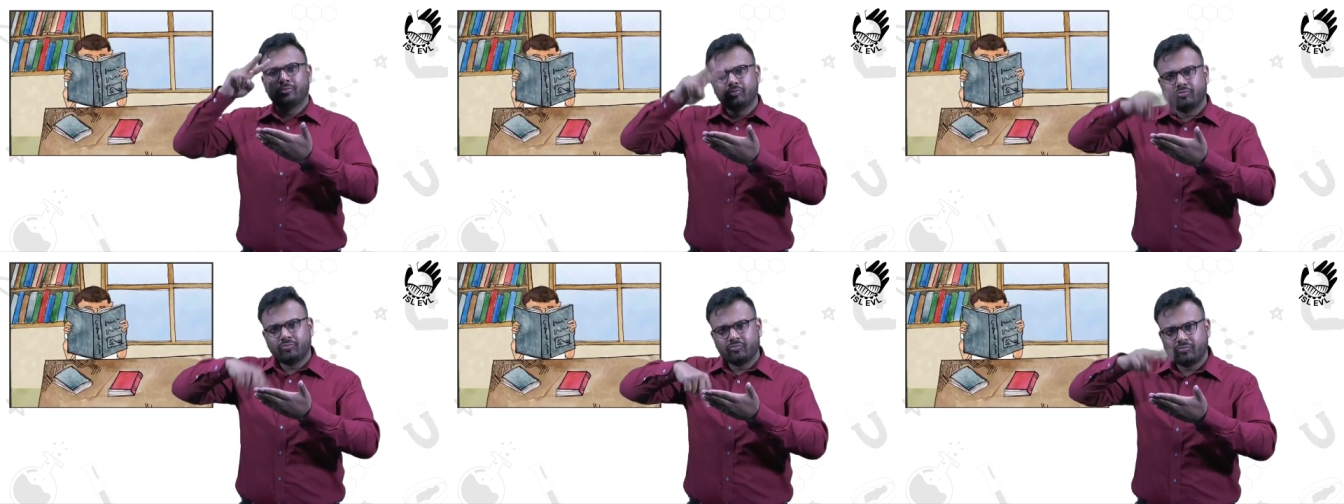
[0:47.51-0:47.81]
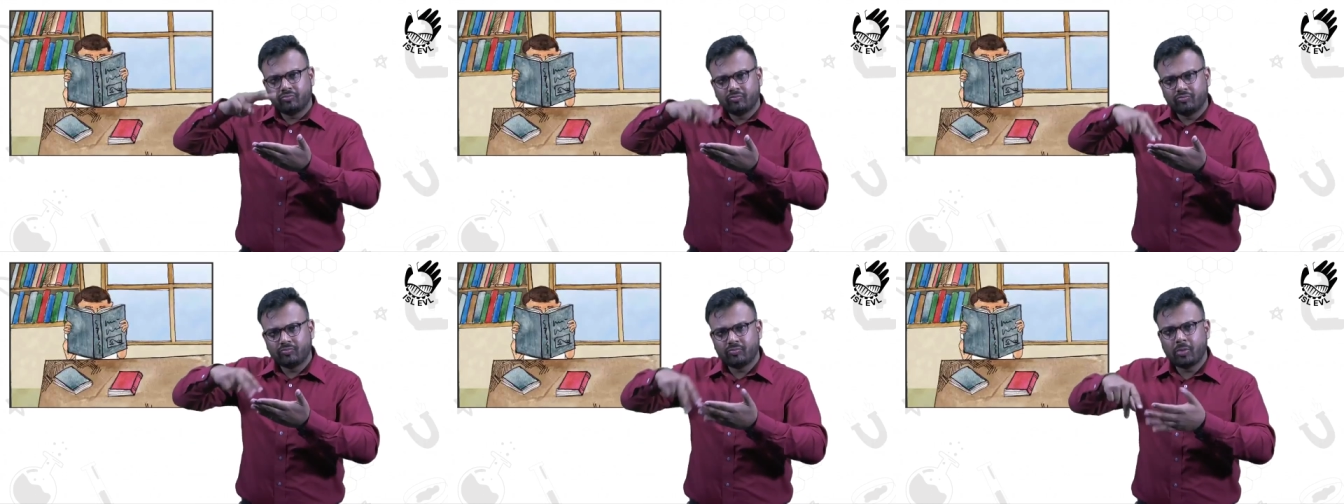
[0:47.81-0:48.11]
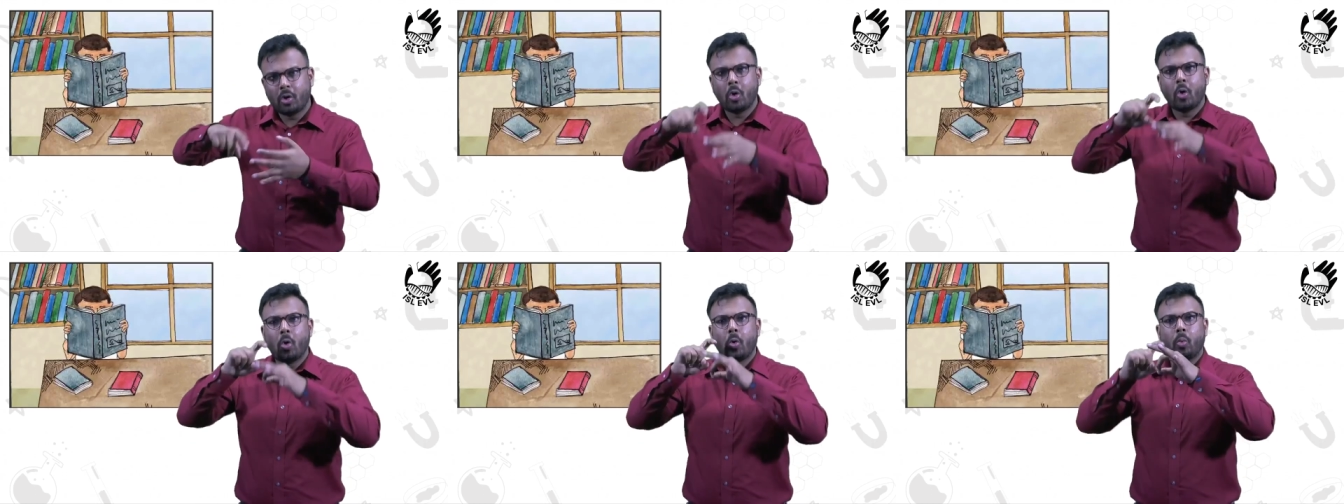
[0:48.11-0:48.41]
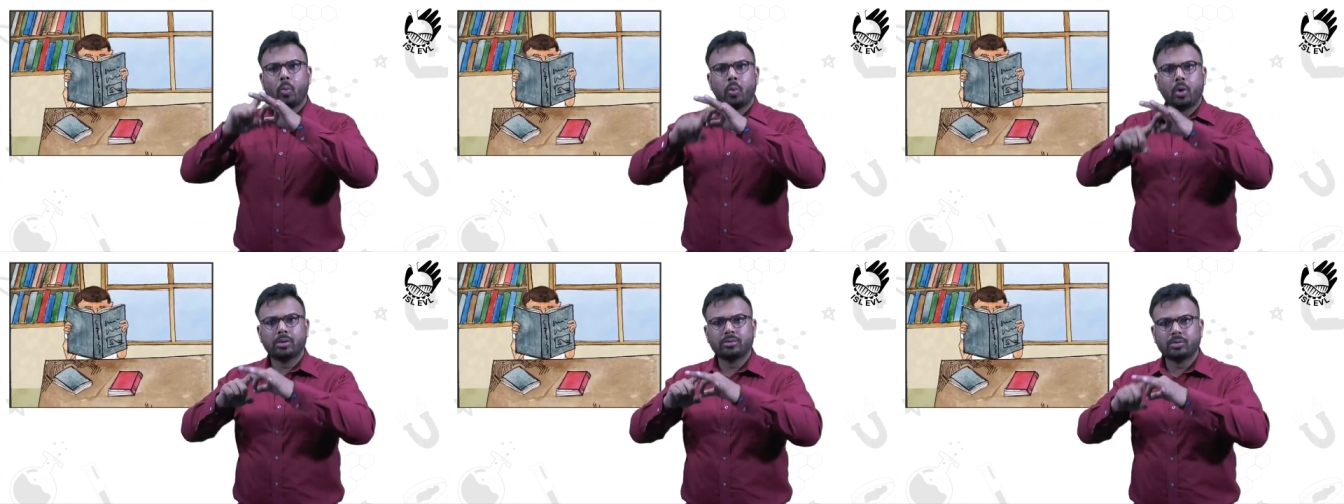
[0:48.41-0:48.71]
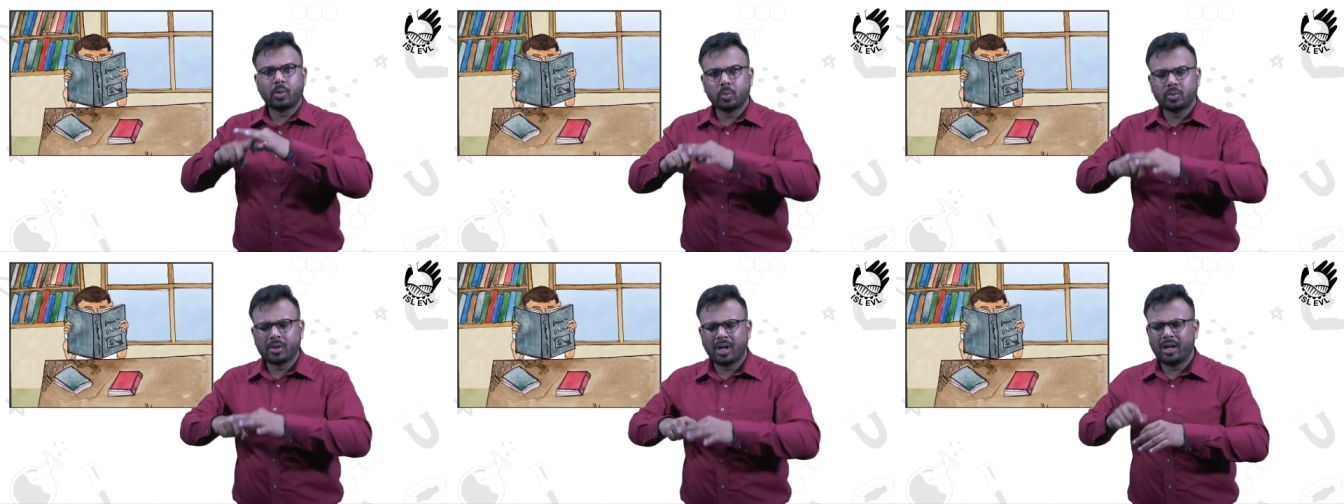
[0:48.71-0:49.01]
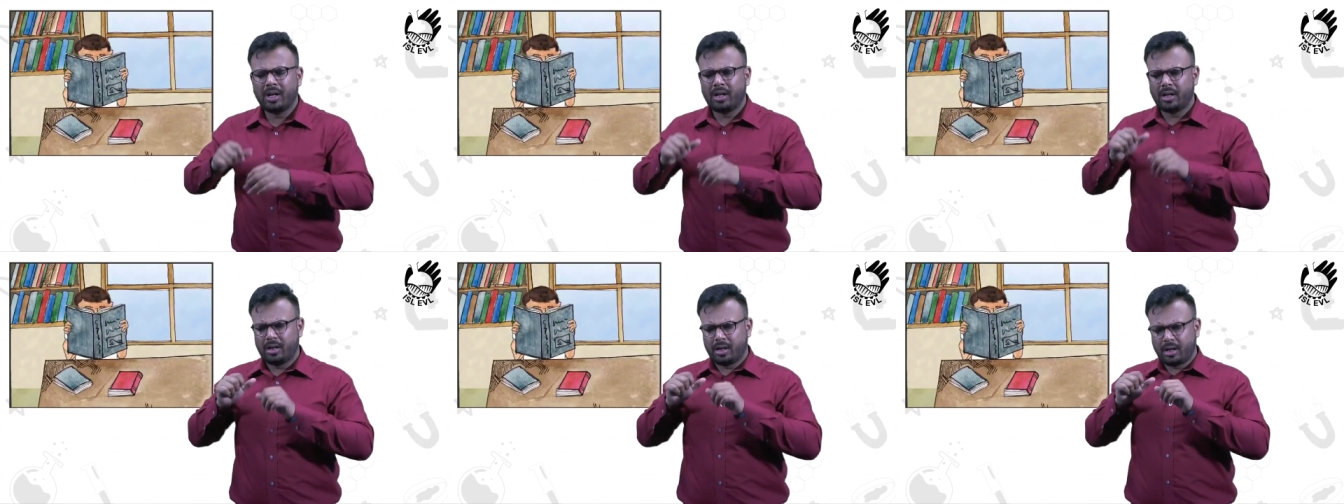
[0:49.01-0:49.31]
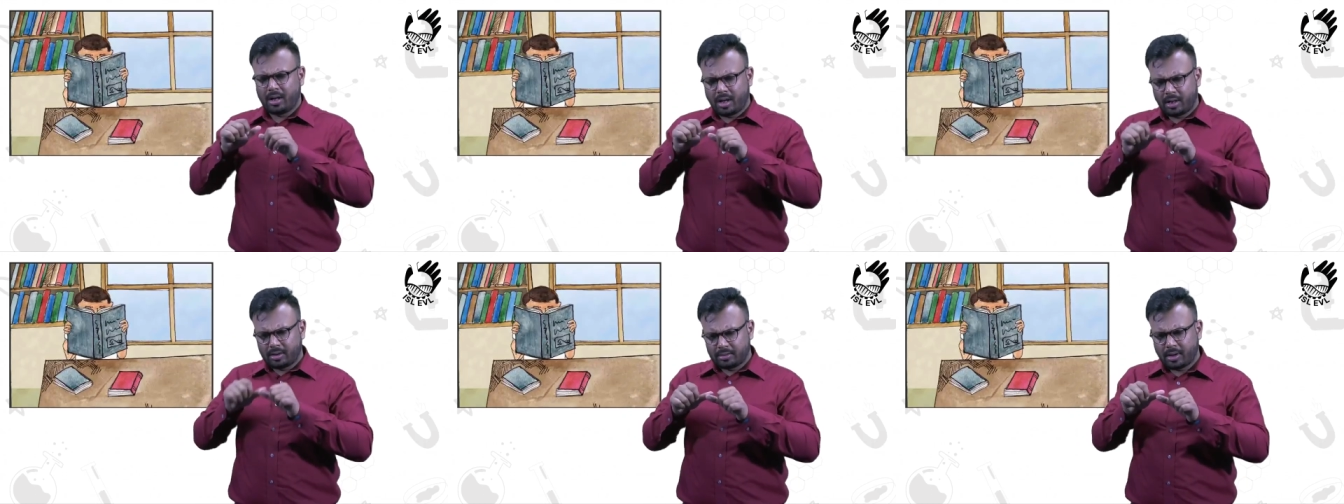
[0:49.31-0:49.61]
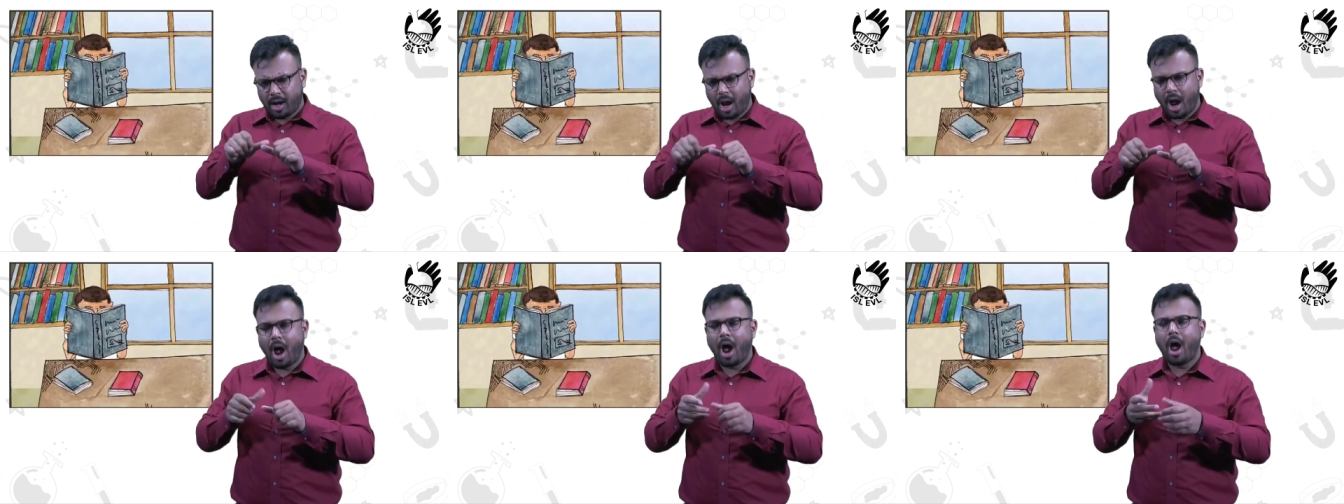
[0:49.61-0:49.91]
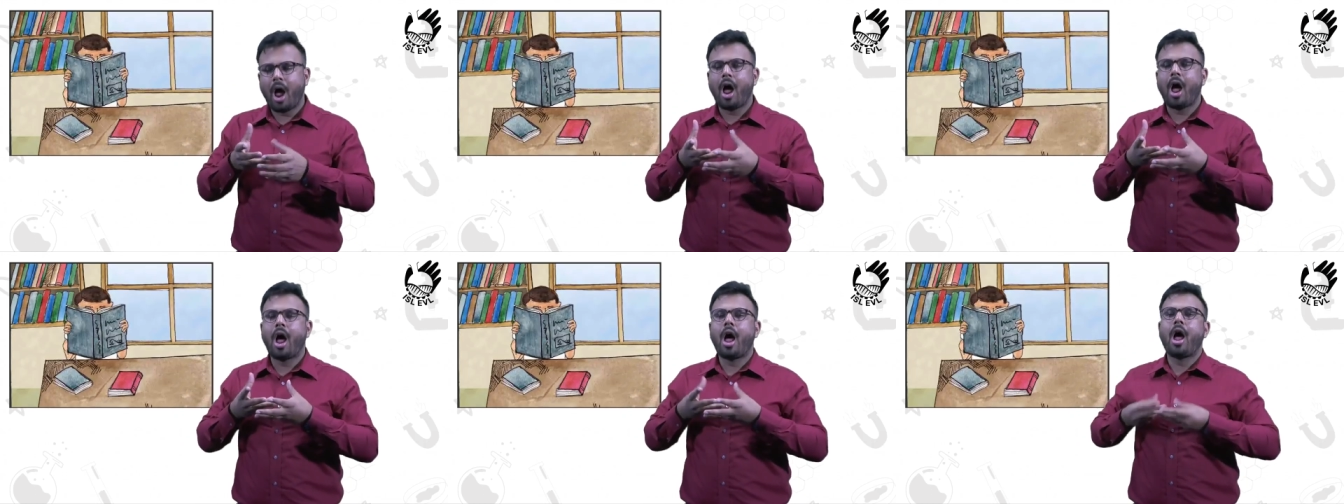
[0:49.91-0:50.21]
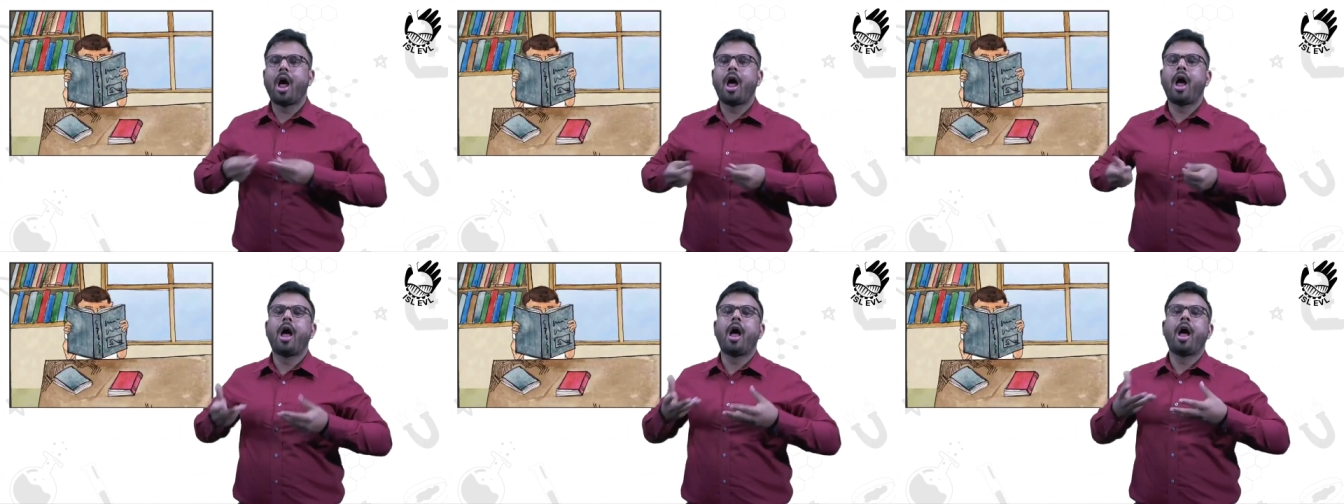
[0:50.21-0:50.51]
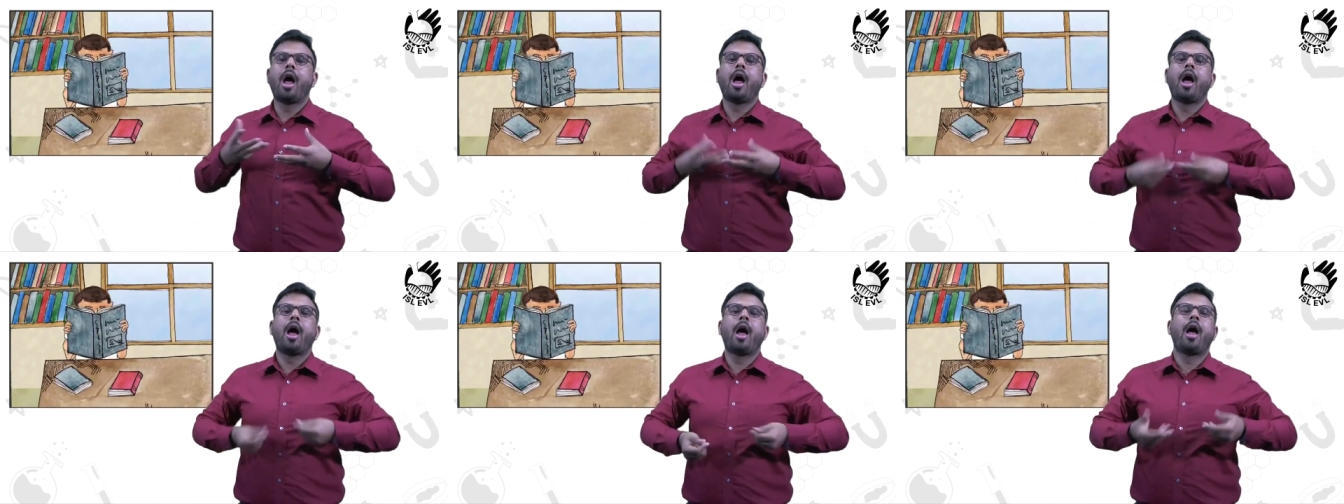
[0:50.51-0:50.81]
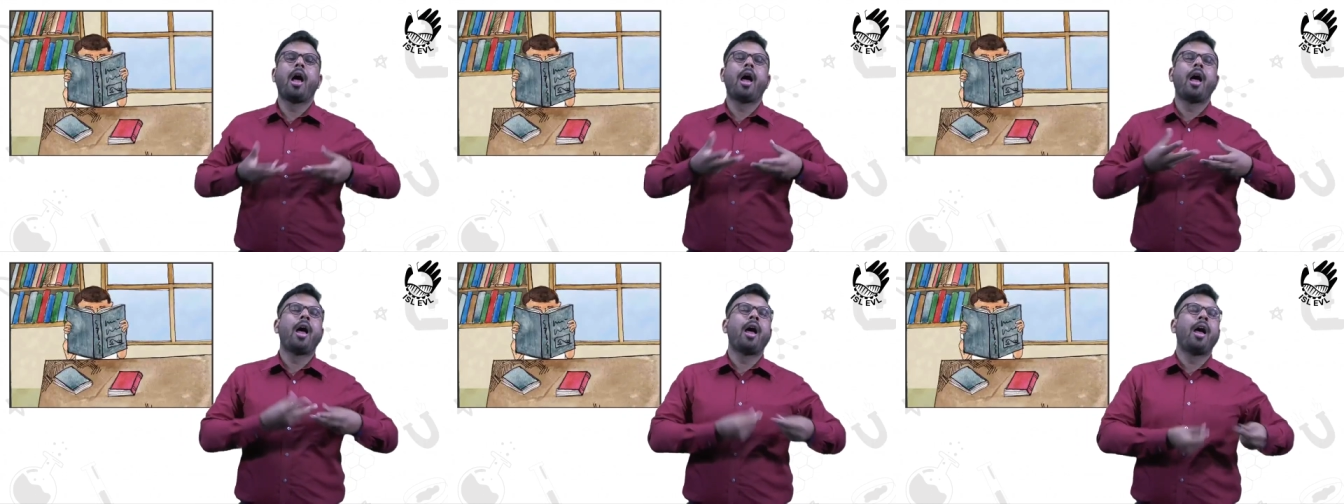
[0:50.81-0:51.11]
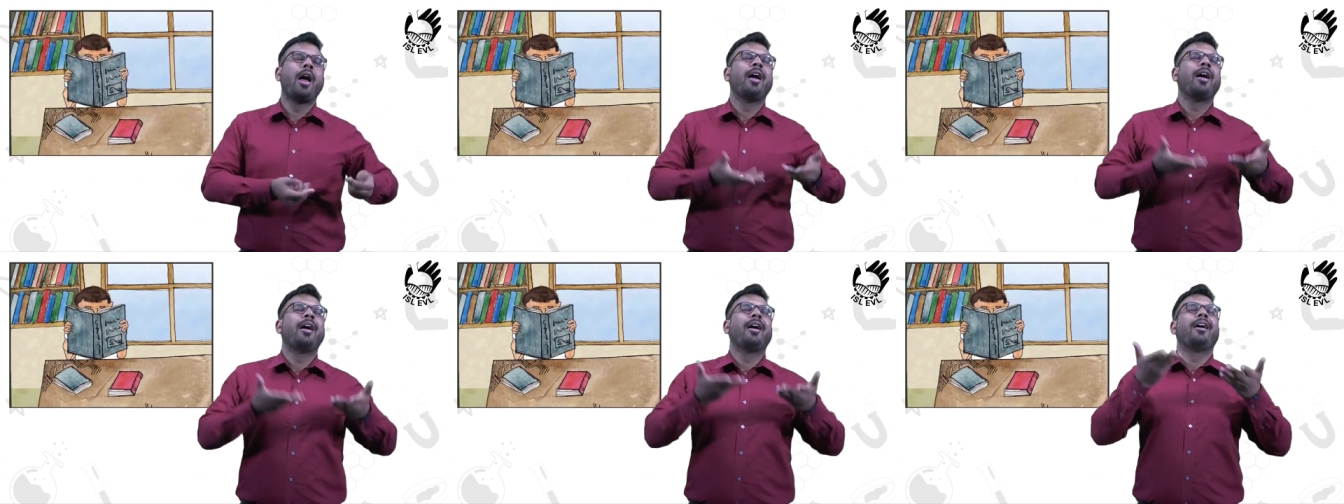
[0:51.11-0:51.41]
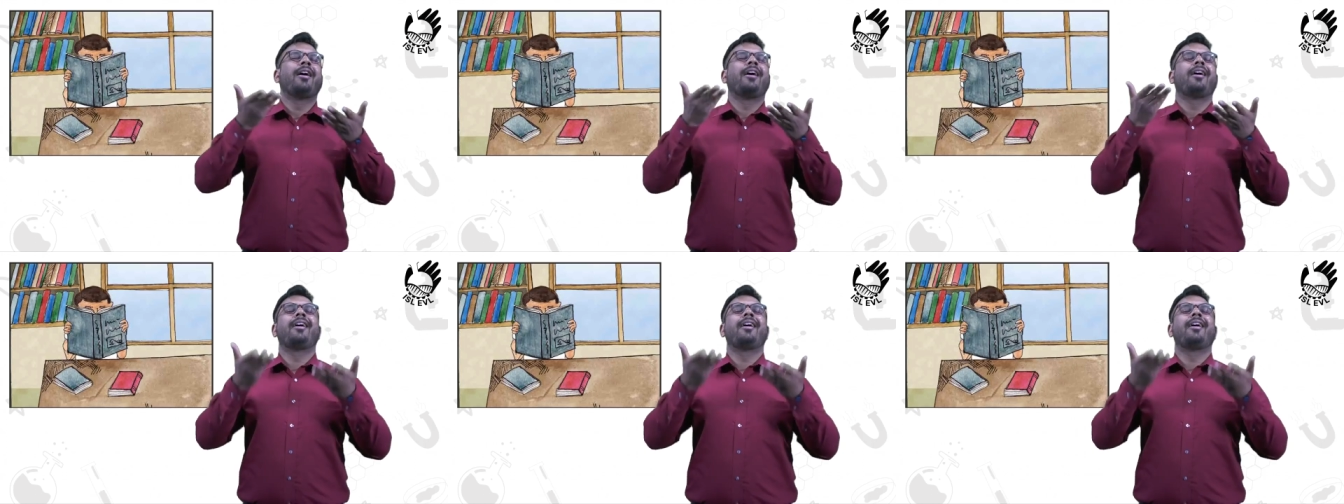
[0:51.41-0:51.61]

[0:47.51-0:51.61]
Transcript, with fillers: hours sitting alone at the library reading about science